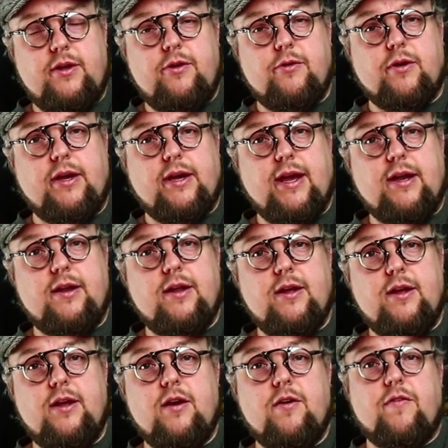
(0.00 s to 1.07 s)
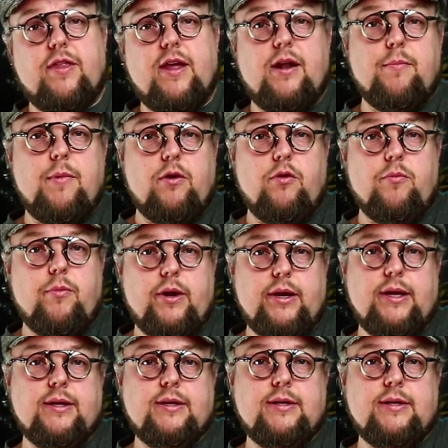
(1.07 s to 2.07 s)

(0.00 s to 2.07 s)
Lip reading: you can get for that amount of money